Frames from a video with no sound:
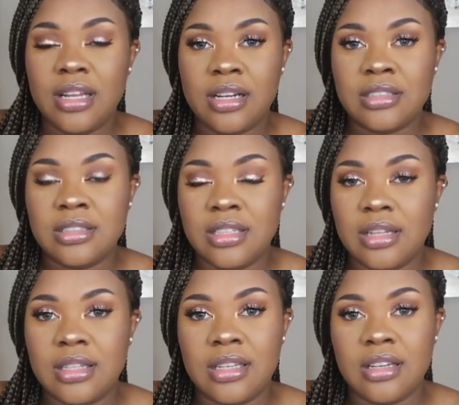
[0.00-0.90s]
there is
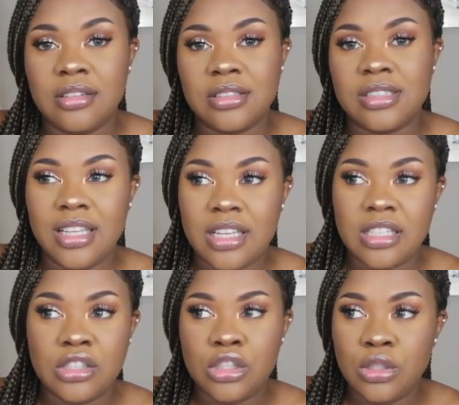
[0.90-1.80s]
nothing else he
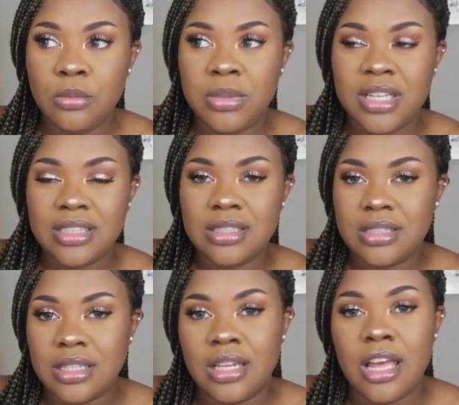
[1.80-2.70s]
could do, because
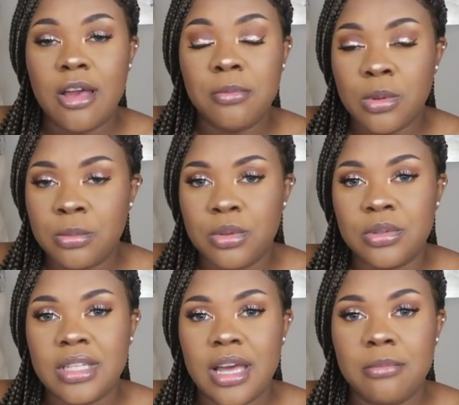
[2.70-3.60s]
it's
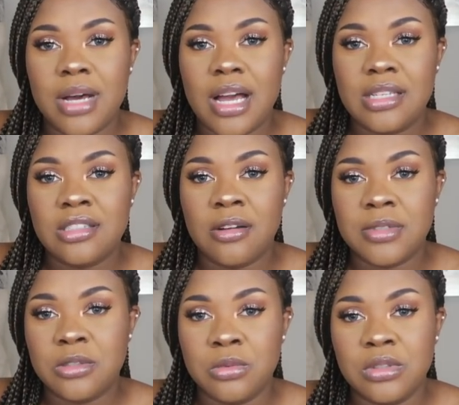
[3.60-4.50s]
inevitable that my
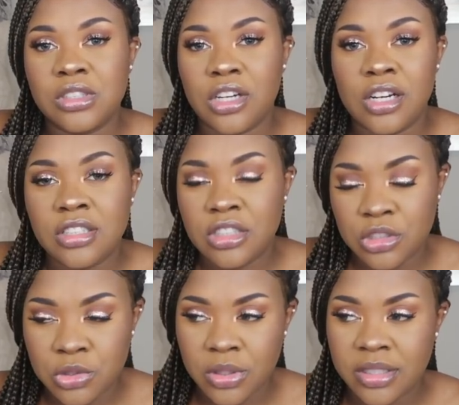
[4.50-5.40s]
cervix will start to
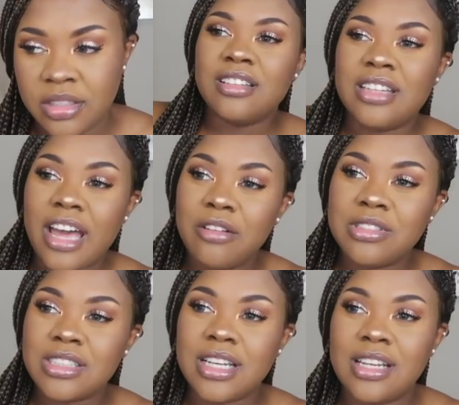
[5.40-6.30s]
shorten. That
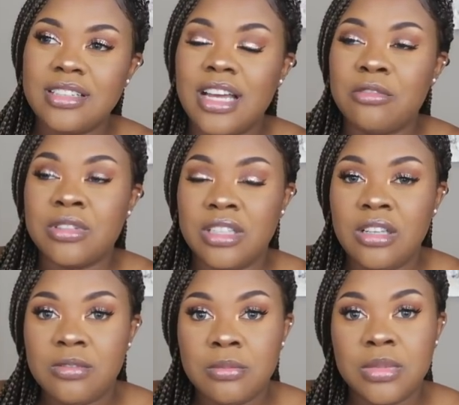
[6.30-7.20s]
was kind of like
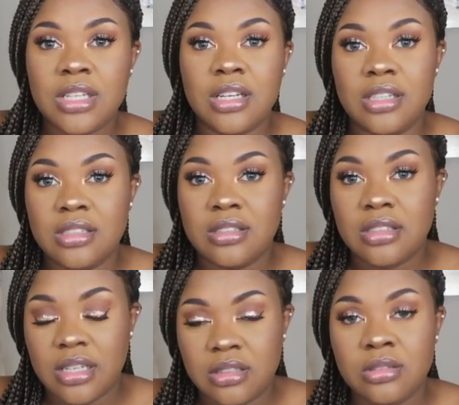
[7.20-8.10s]
relieving,
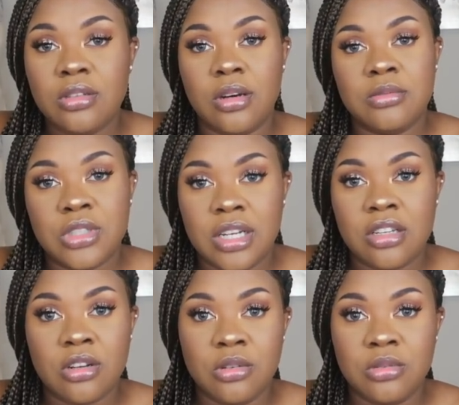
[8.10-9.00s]
because as you know, I'm trying
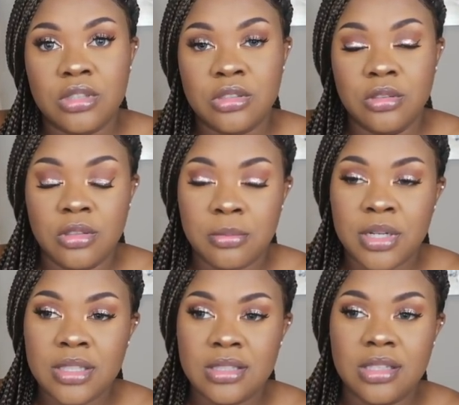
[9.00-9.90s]
to go to the
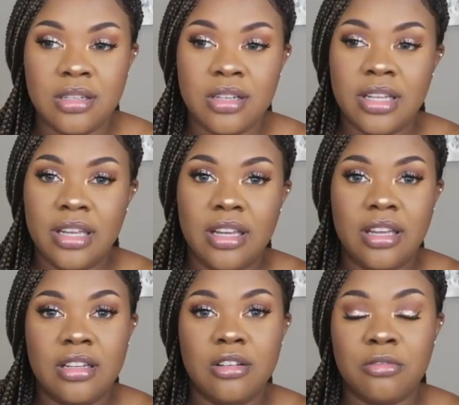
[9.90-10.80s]
birthing center,
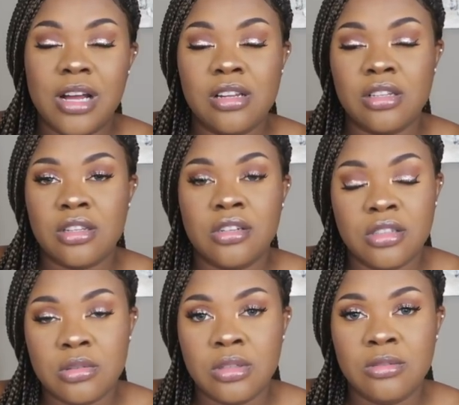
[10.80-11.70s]
and around the
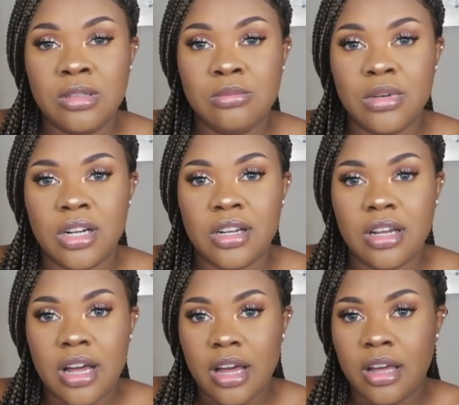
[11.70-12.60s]
33 week
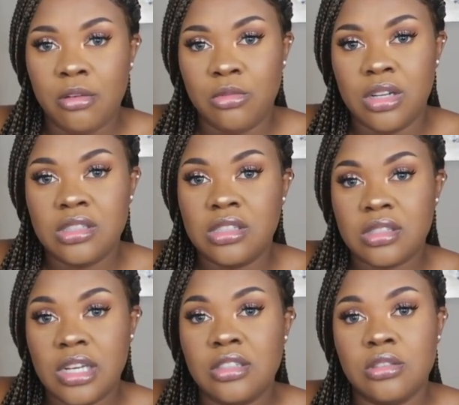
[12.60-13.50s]
mark I want to
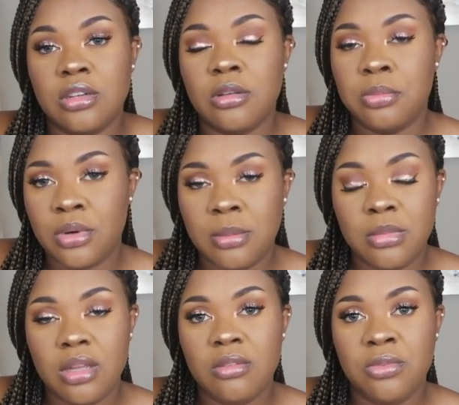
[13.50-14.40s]
schedule the appointment